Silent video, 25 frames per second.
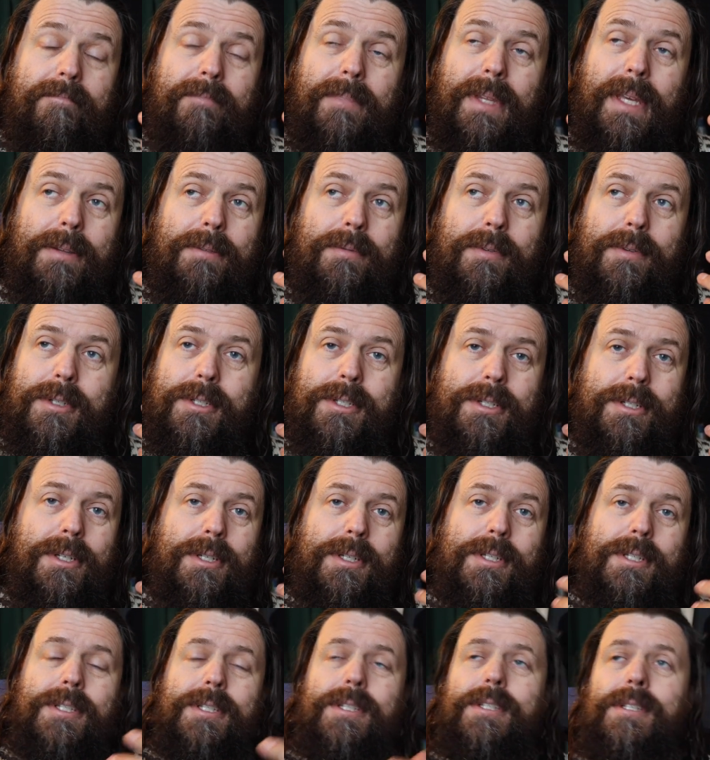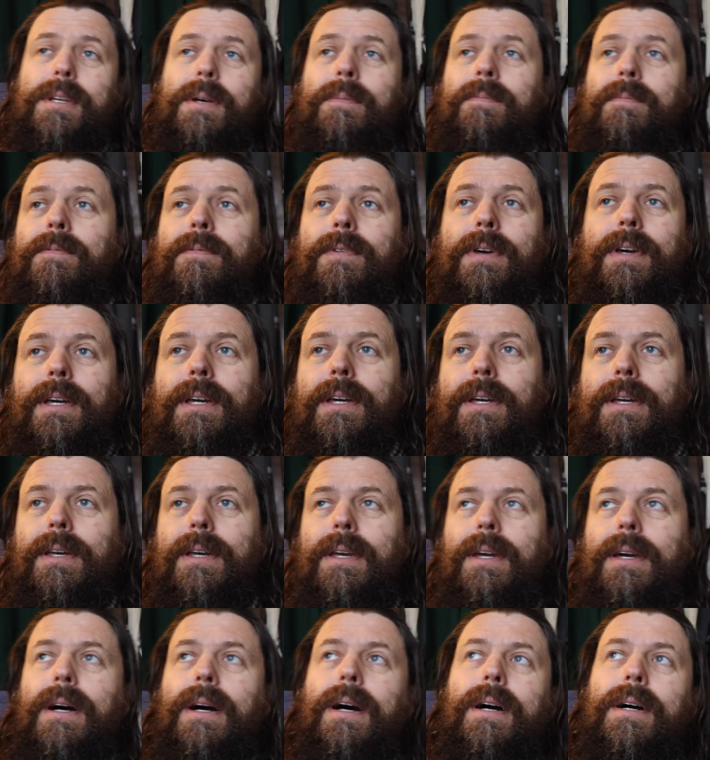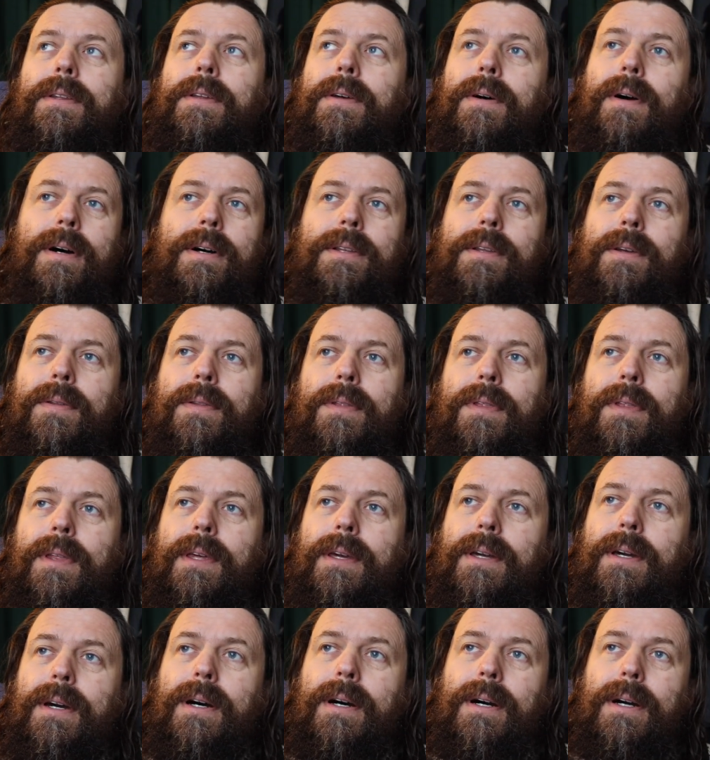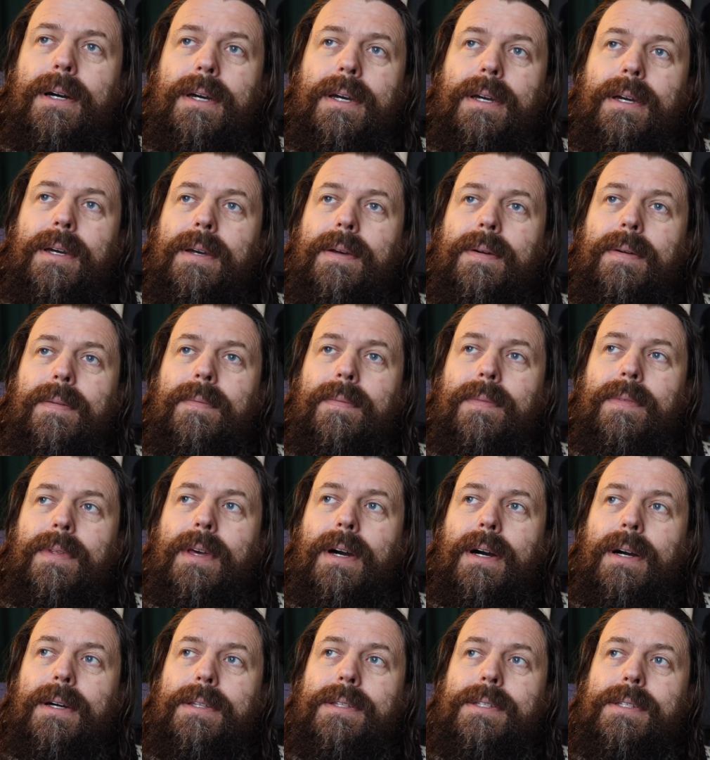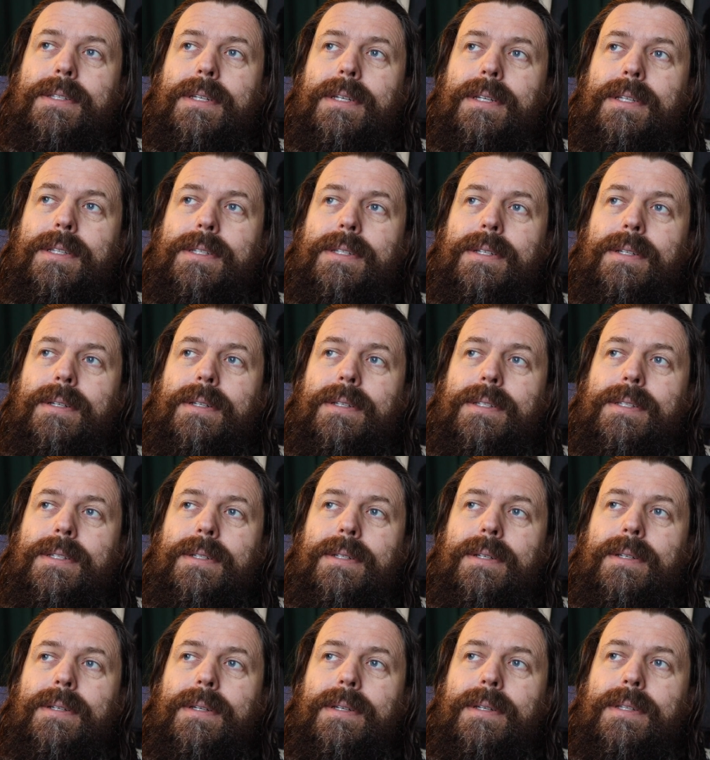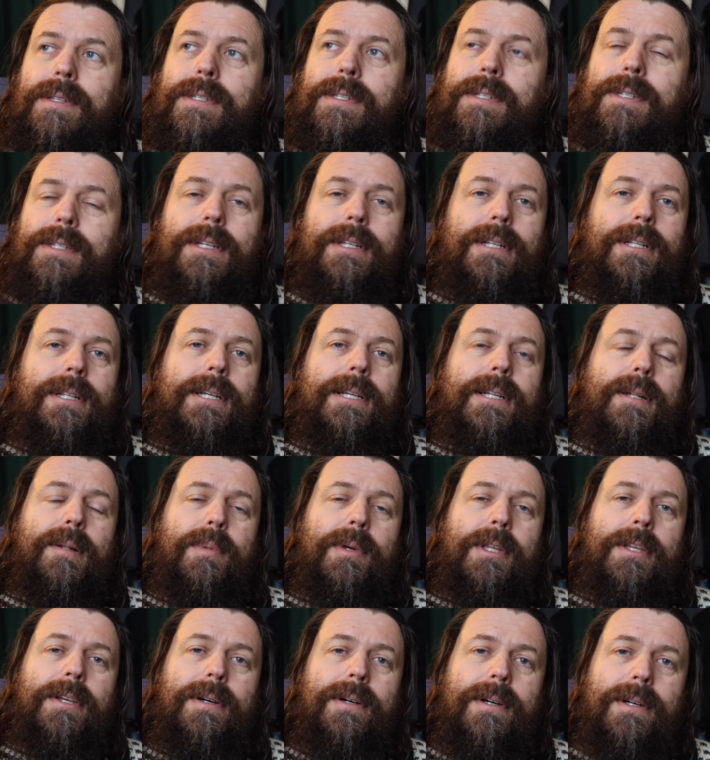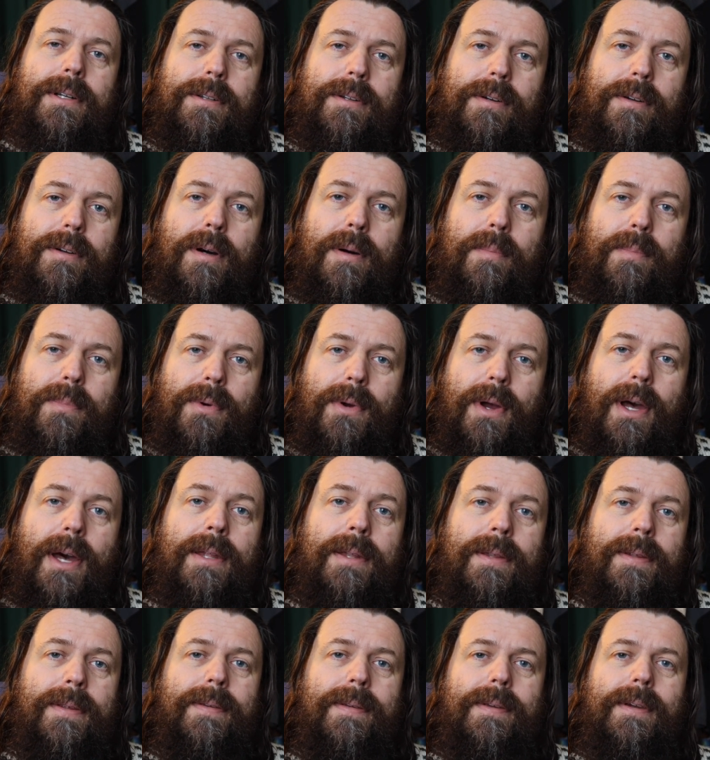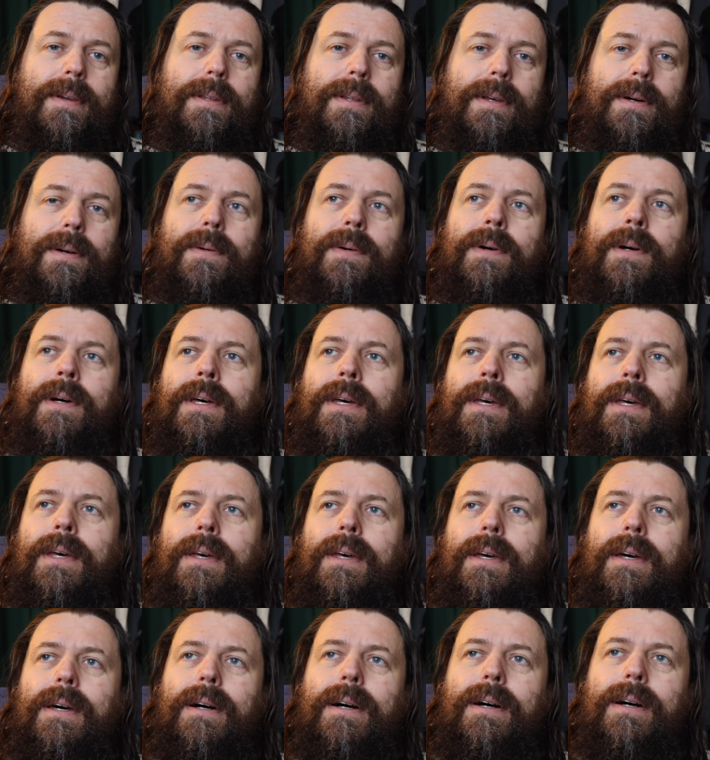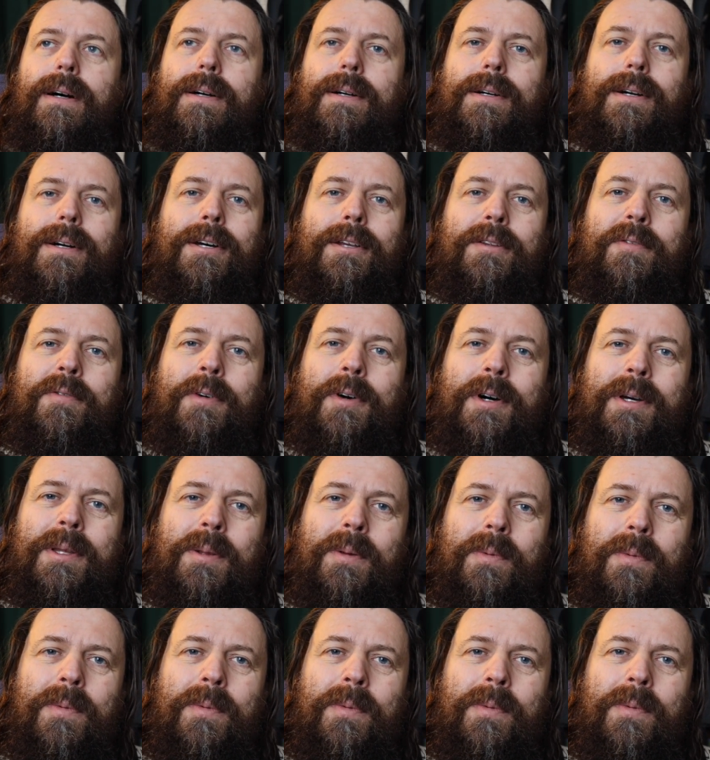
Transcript: that was just something, you know, I don't think I, yeah, it's still a little bit hard to comprehend, you know. I can't find